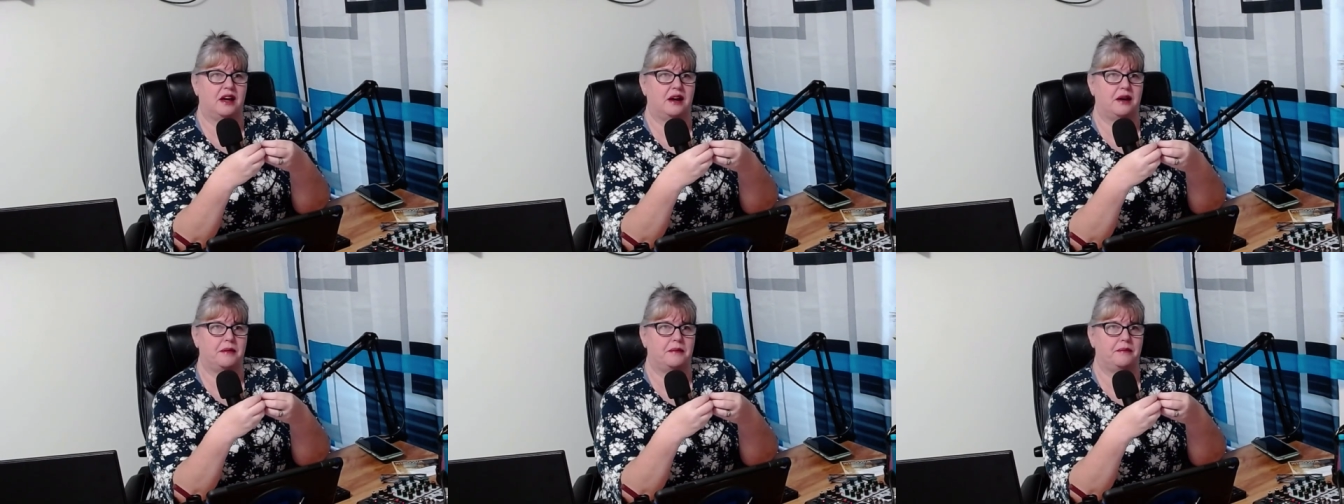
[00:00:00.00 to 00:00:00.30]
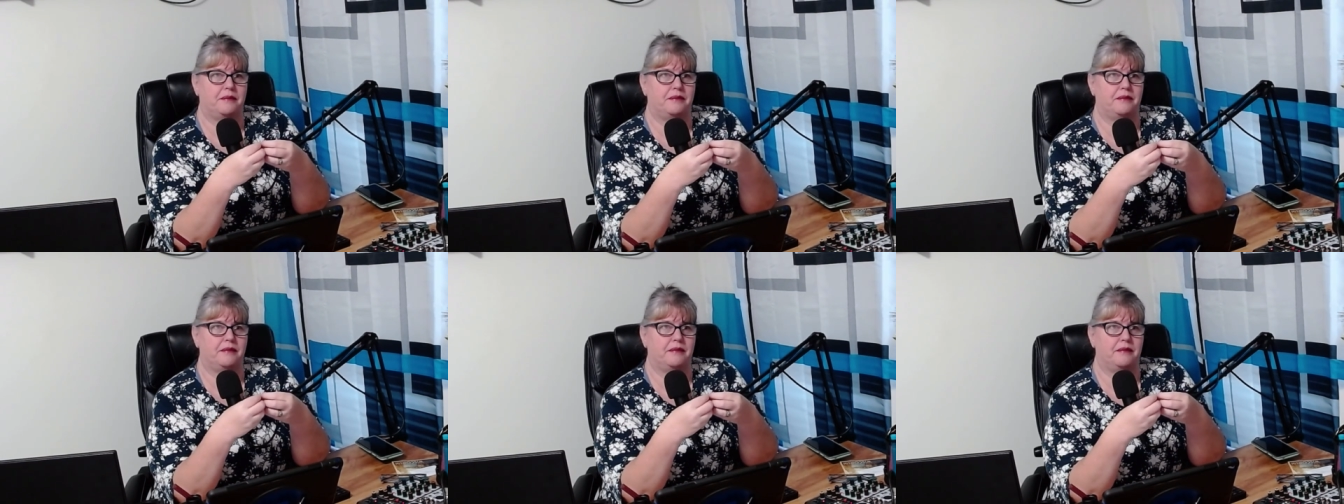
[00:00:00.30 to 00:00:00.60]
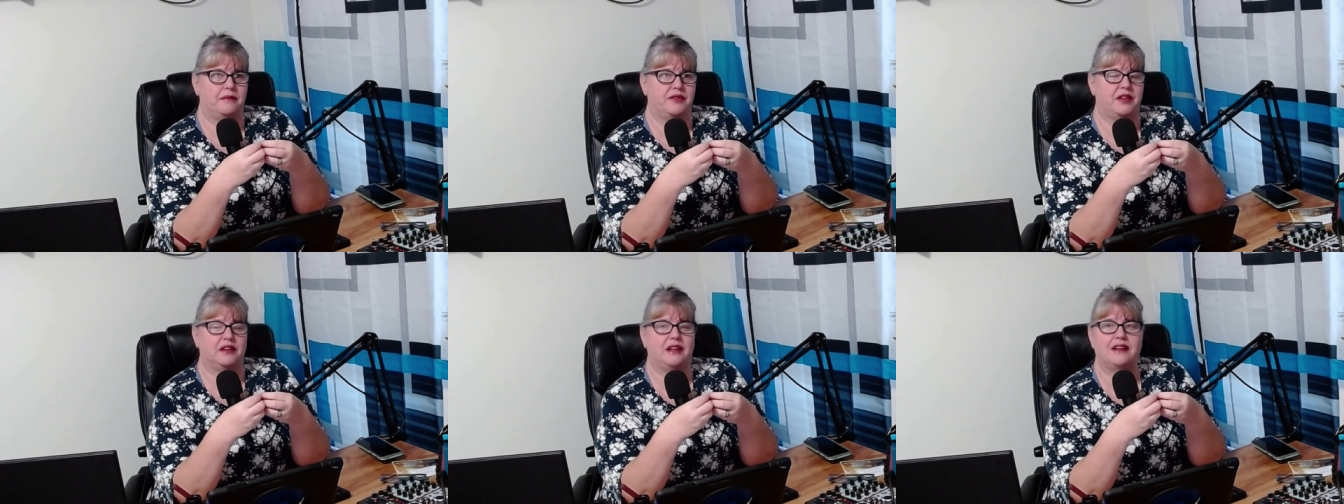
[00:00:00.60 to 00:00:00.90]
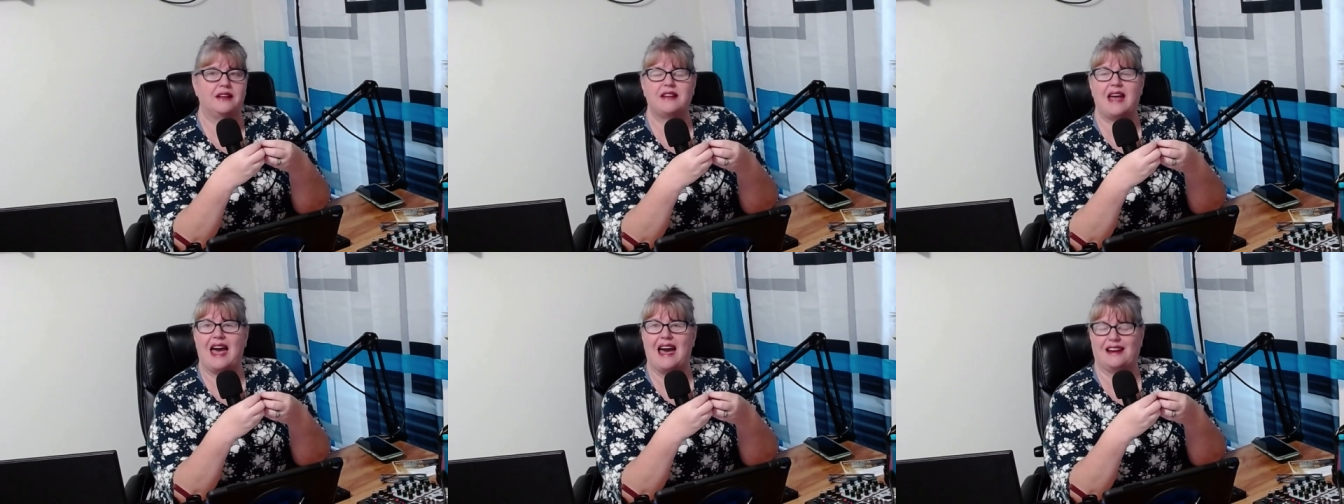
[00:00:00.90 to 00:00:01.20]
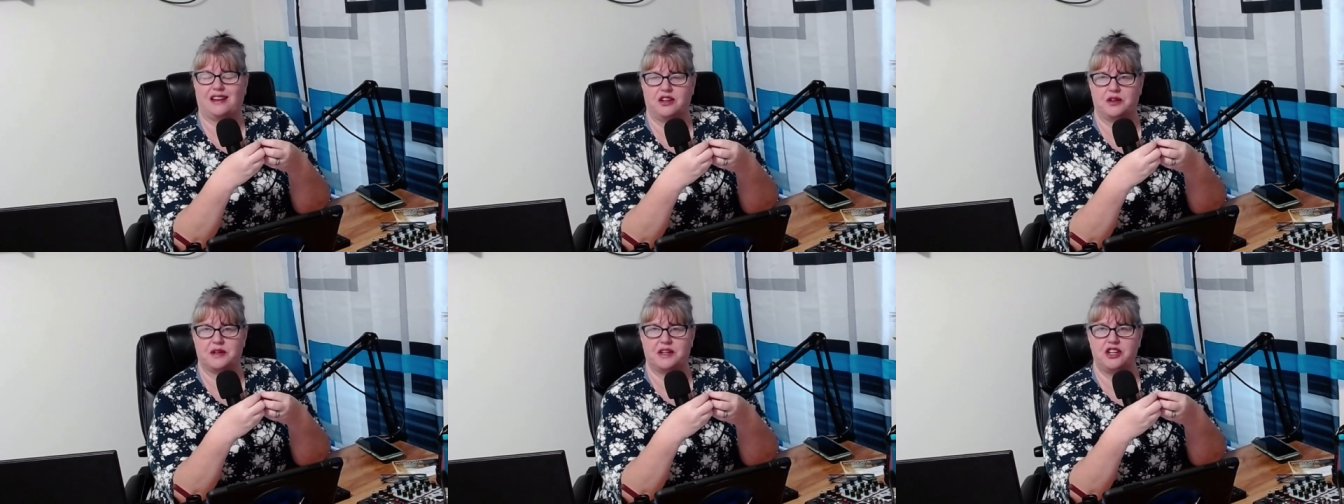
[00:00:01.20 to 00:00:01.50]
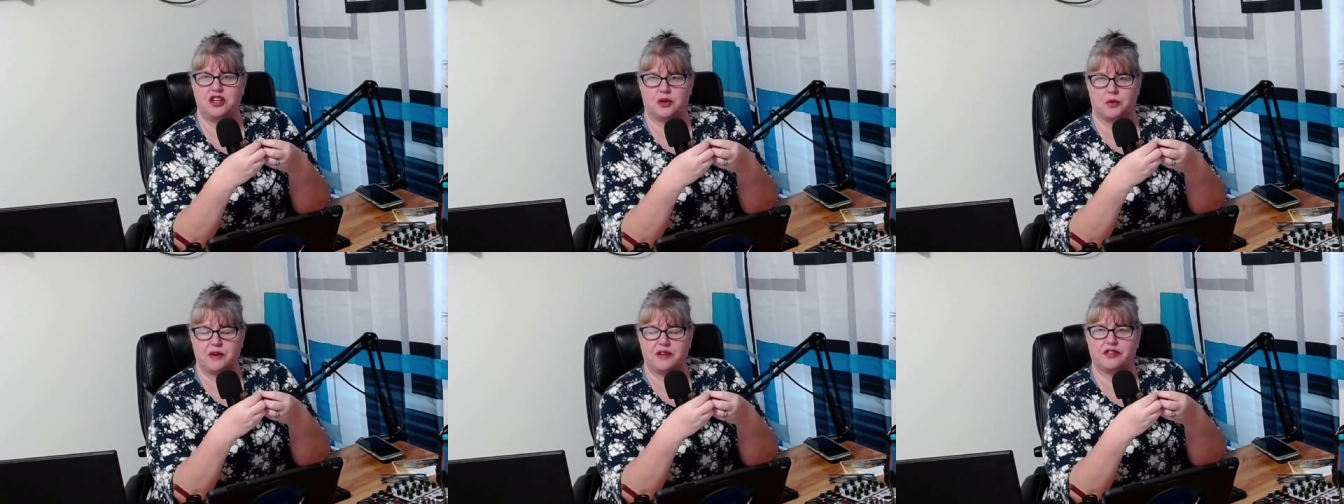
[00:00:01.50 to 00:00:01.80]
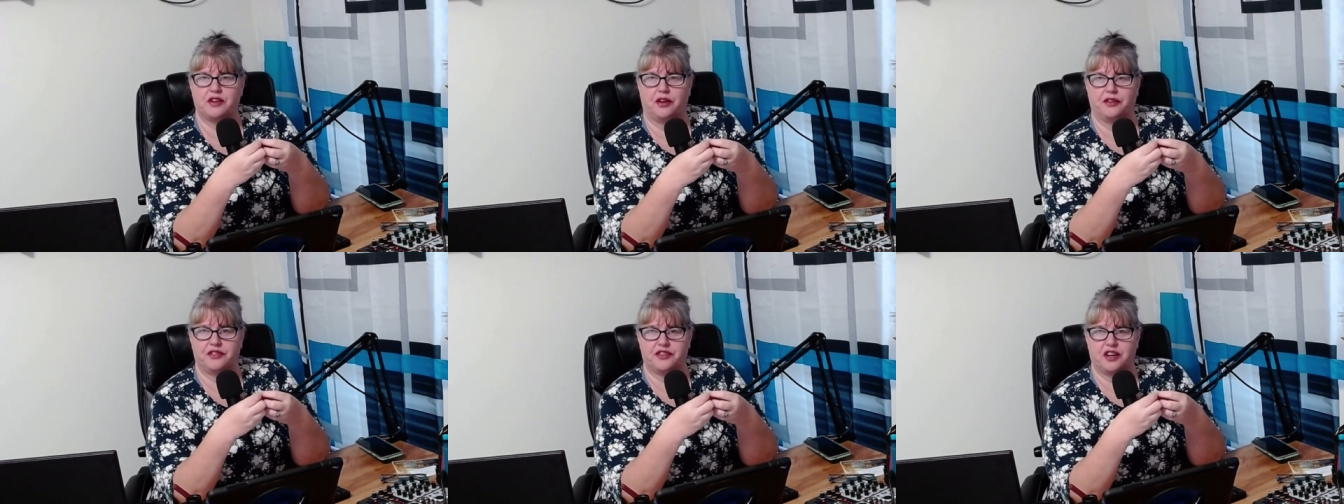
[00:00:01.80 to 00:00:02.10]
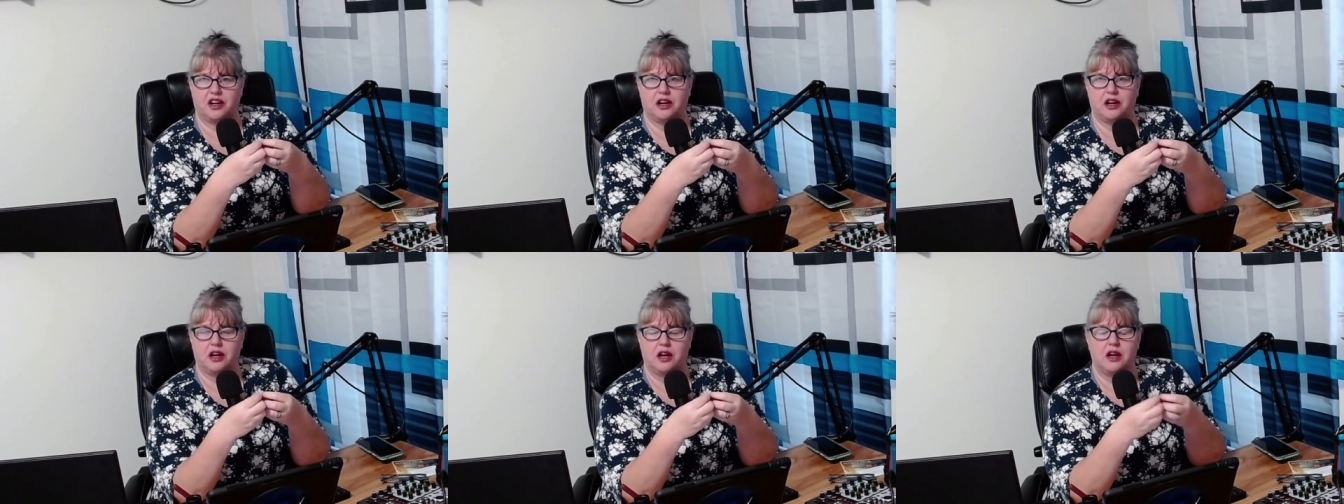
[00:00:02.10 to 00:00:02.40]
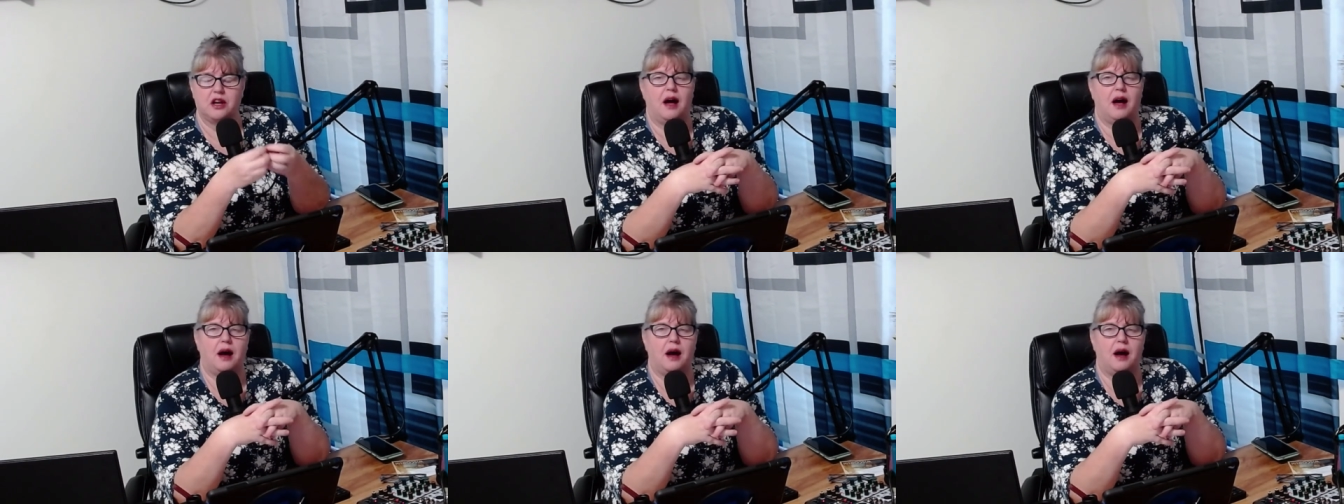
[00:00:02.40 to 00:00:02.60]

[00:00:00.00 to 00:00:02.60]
um, the less accurate your results are.